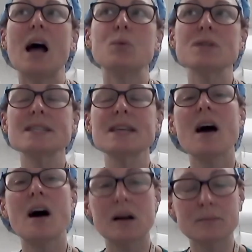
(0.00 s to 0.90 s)
I wouldn't say
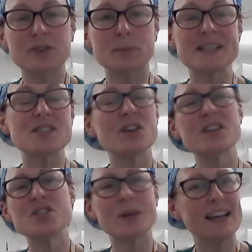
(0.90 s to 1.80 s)
harmful, but it's not
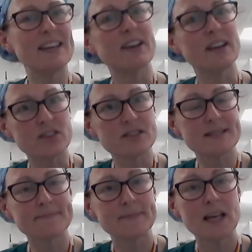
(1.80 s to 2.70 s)
going to do it any
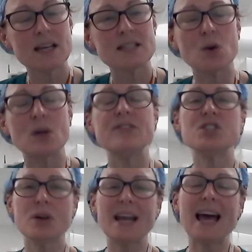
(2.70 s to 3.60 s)
favors. So if mm. you
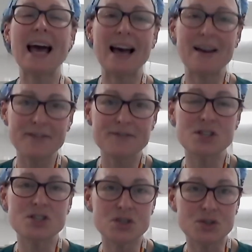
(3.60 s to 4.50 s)
don't have
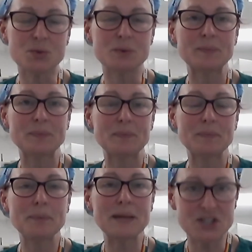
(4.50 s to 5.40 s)
to do
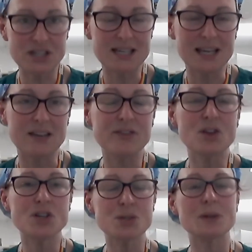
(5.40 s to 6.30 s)
PGT, if you're
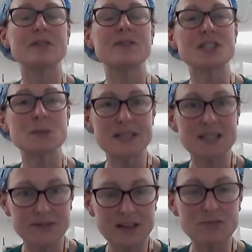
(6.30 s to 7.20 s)
not doing it for a
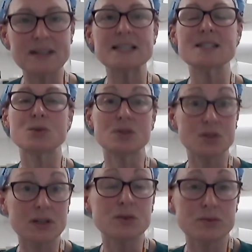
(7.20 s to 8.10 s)
specific reason or
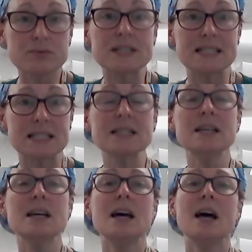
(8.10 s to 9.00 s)
a good reason,
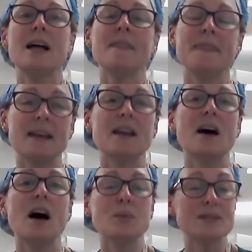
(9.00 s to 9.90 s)
then
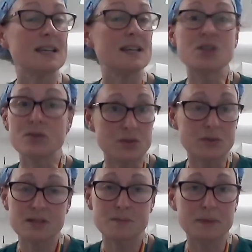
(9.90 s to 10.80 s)
I would say don't do
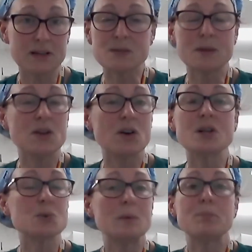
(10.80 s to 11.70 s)
it because we're not
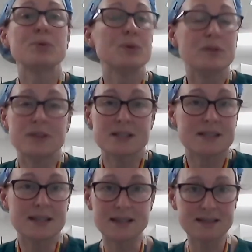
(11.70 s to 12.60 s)
going to improve
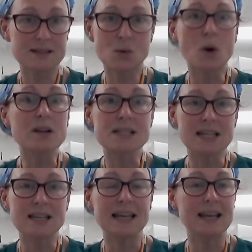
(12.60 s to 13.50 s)
its its
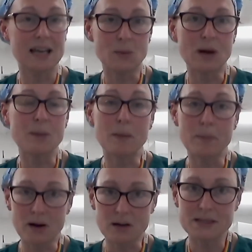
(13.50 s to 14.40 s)
quality in any way by
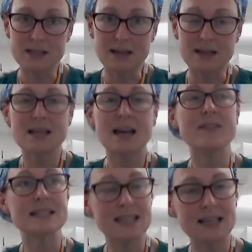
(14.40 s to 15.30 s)
biopsying it.
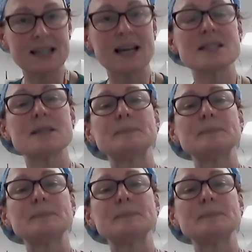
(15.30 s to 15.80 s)
Having said that,